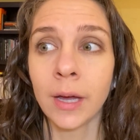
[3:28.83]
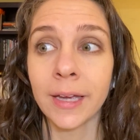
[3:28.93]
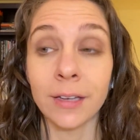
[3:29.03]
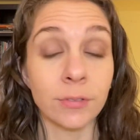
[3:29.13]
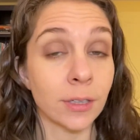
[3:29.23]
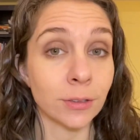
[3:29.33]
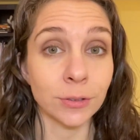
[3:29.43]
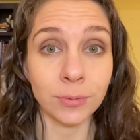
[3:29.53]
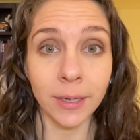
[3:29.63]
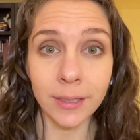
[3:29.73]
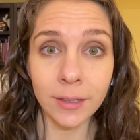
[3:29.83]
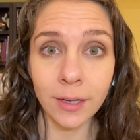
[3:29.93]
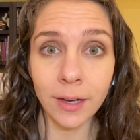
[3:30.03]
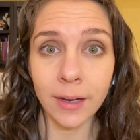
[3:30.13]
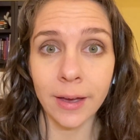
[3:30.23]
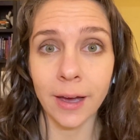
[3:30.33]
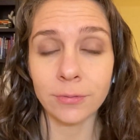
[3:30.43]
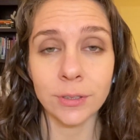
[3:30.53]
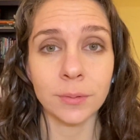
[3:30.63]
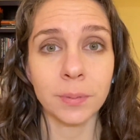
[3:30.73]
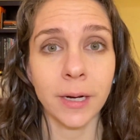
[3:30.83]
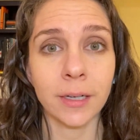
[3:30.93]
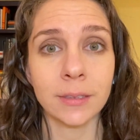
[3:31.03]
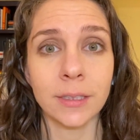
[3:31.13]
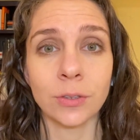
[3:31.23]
if dinner is ready after practice,